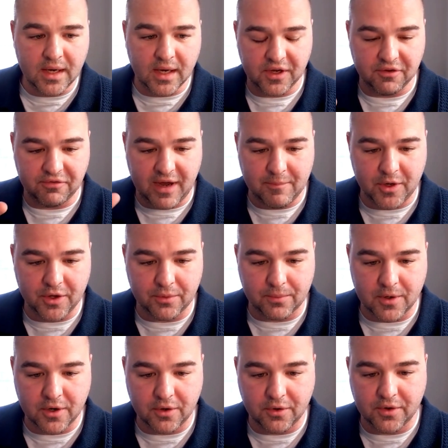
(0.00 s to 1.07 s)
if I'm on the
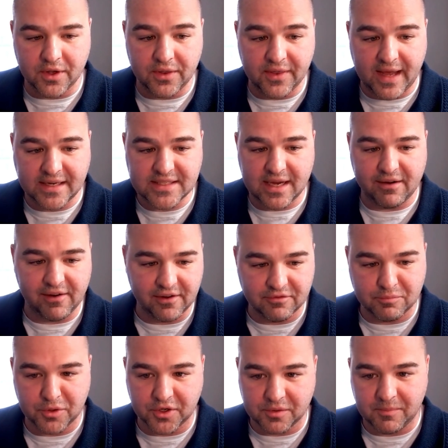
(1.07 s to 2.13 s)
road and that's how
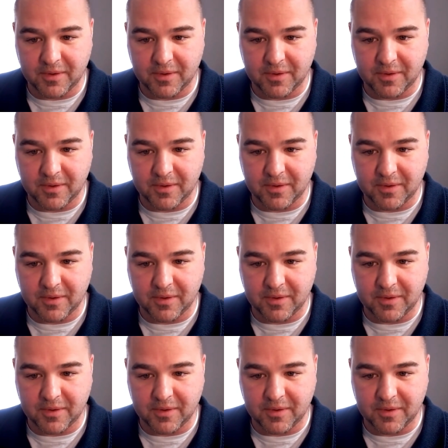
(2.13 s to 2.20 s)
I've booked